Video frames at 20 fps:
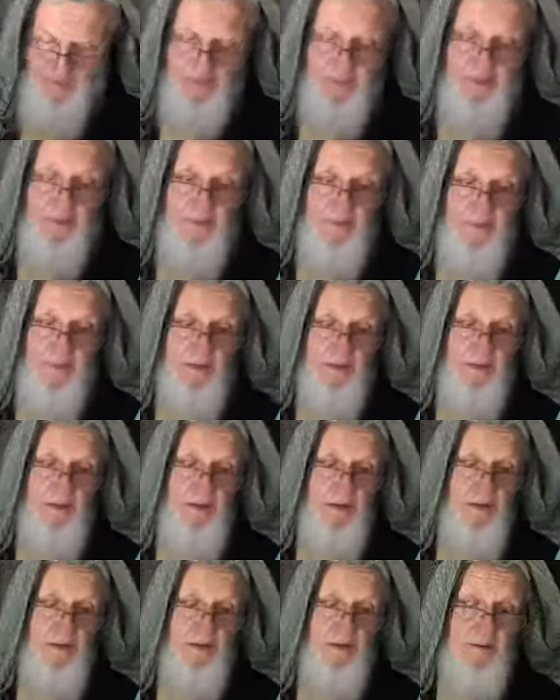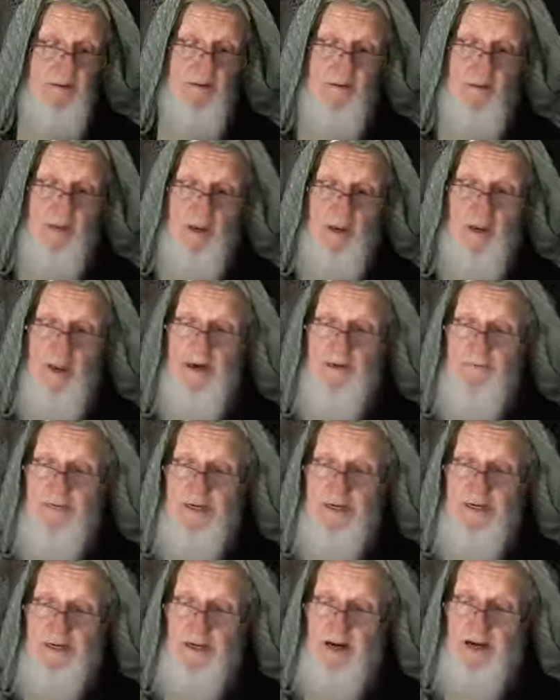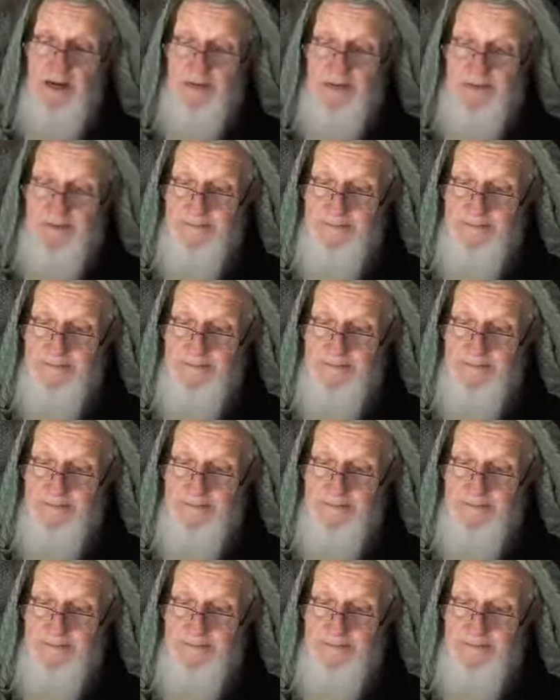the loving God.